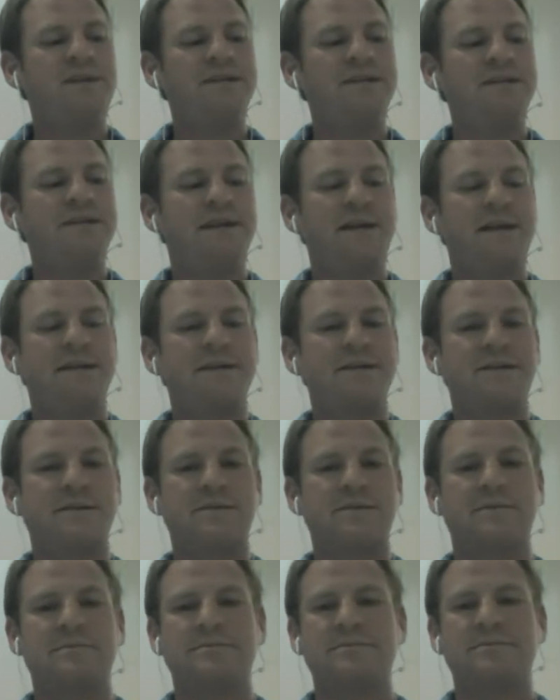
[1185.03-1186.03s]
These
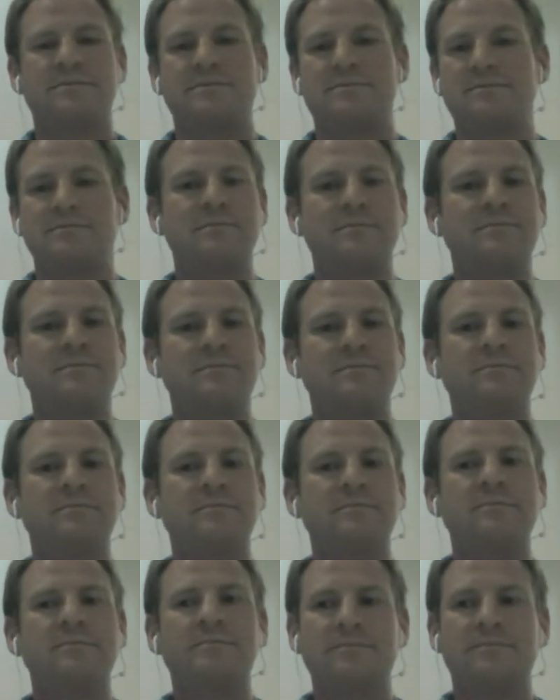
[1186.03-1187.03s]
days,
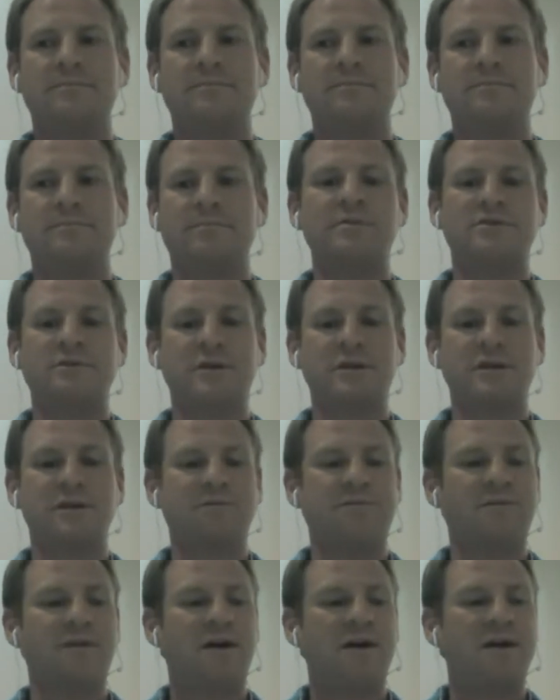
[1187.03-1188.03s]
publishers
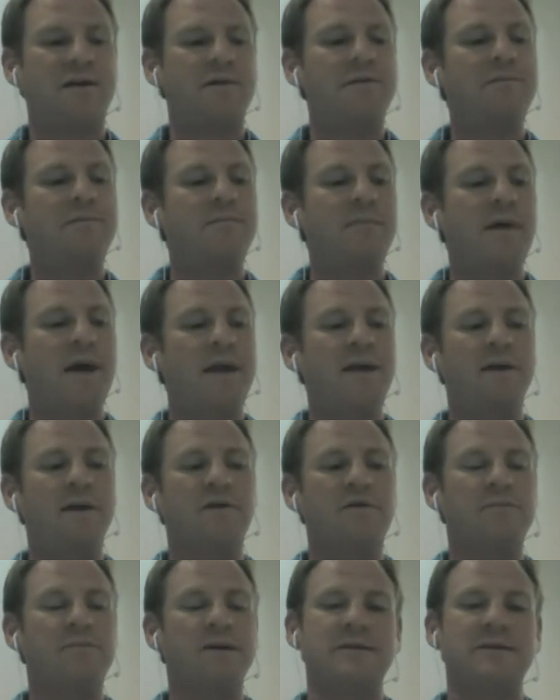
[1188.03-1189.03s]
are looking to find
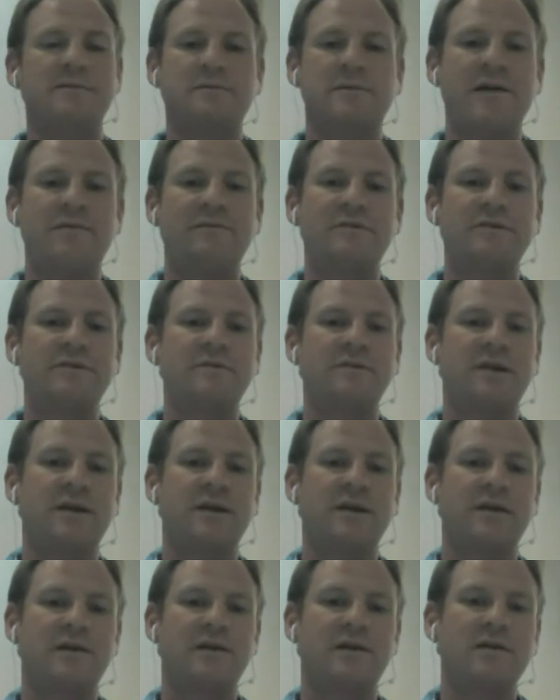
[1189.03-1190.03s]
any incremental
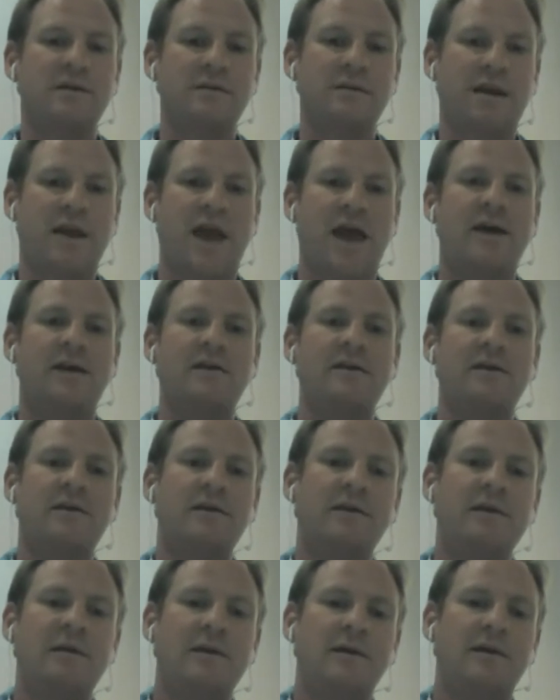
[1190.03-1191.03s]
revenue they
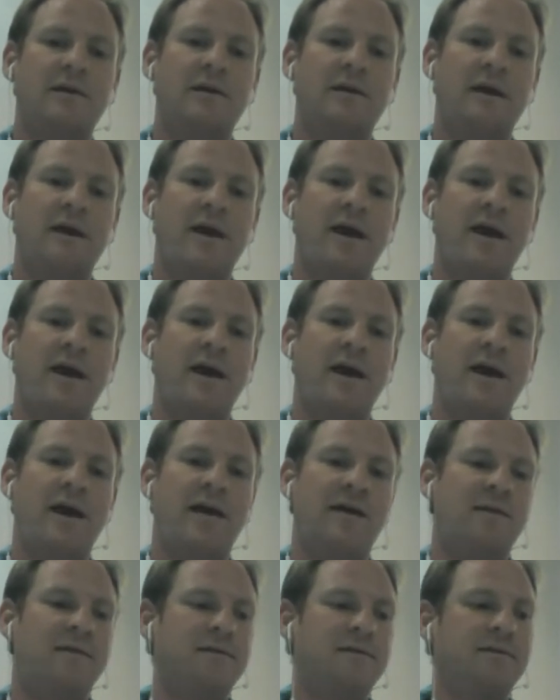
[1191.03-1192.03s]
can,
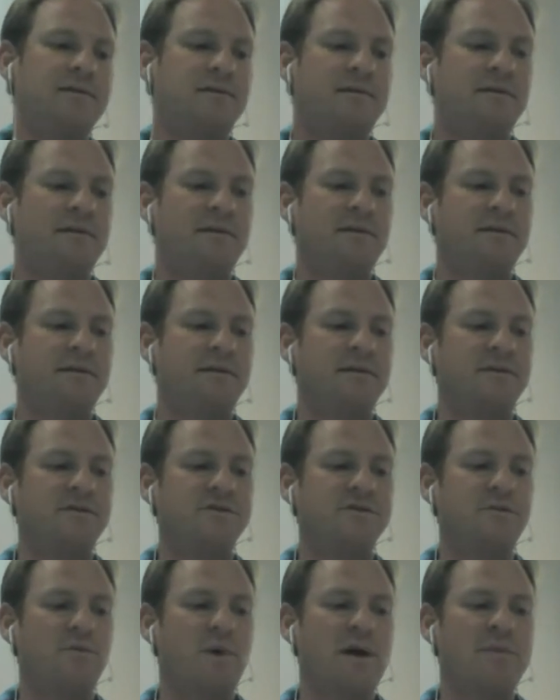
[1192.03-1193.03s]
and
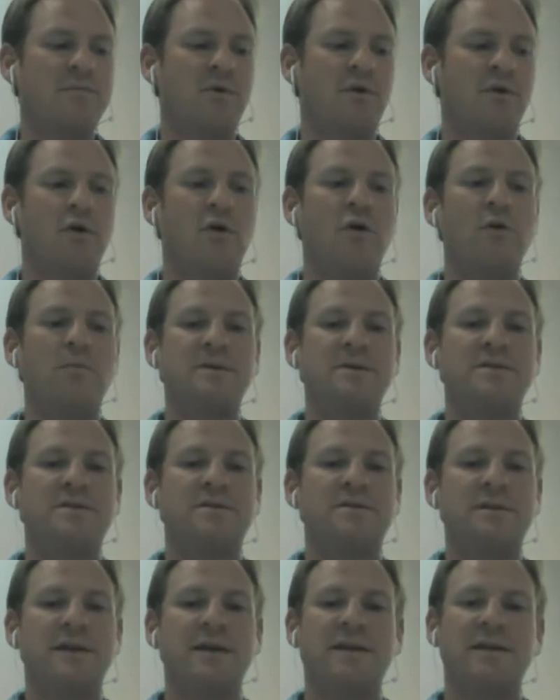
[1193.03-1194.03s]
they're just way more
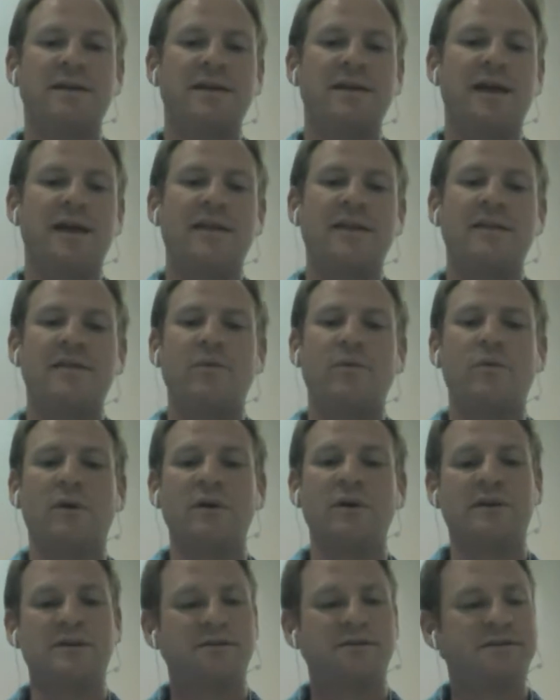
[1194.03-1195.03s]
open to it. And
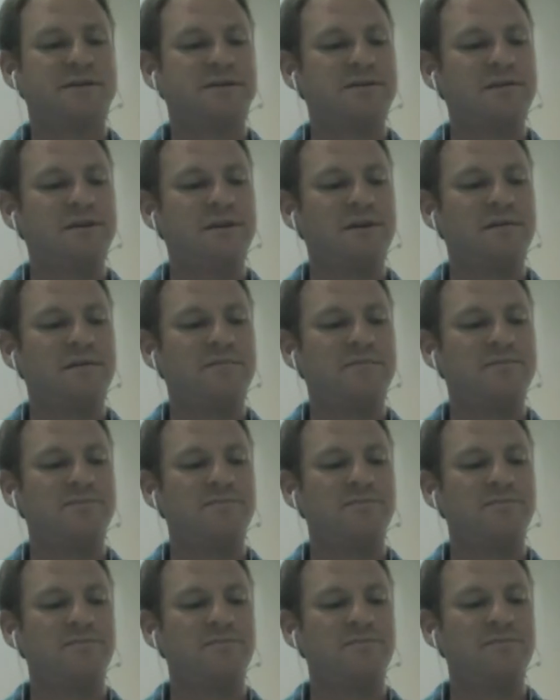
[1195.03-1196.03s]
the world that
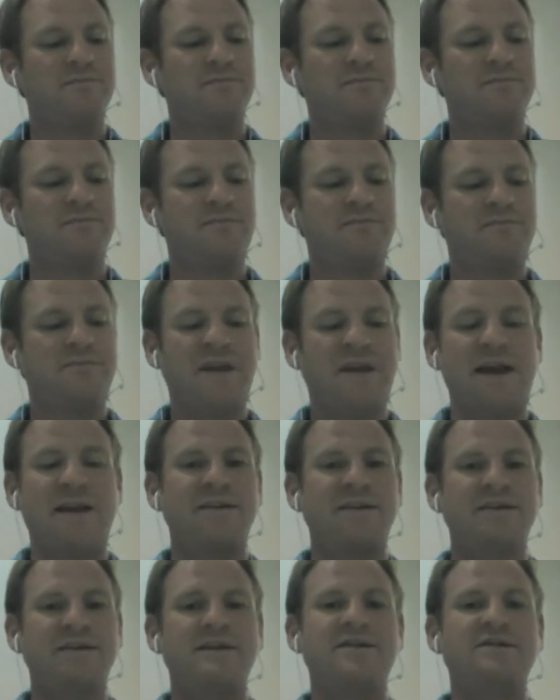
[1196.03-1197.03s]

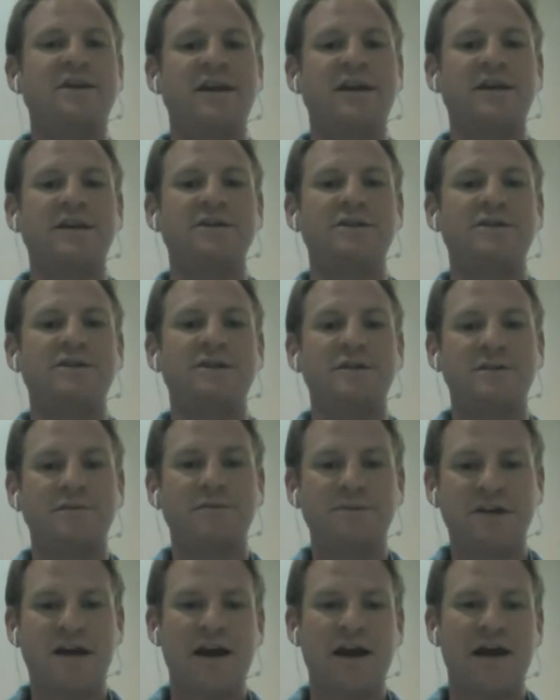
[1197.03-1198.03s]
data has
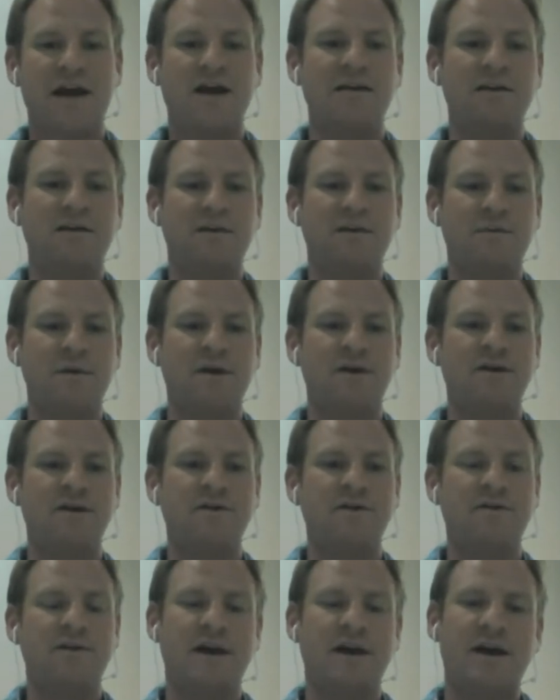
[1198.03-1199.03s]
changed, which we
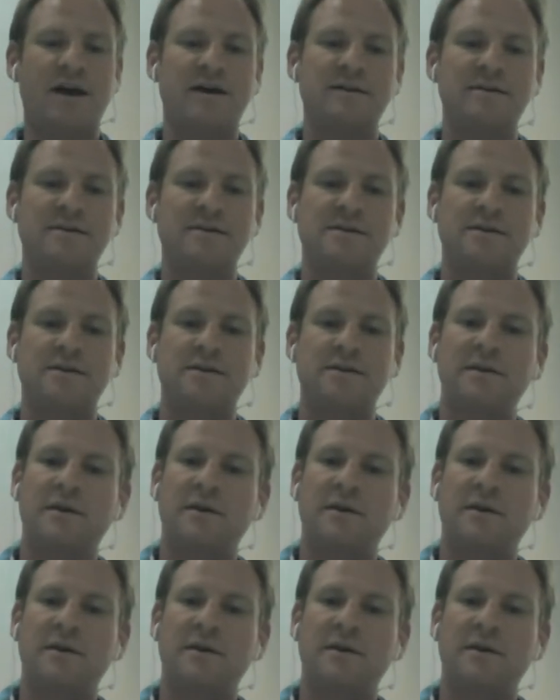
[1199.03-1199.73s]
all know it has.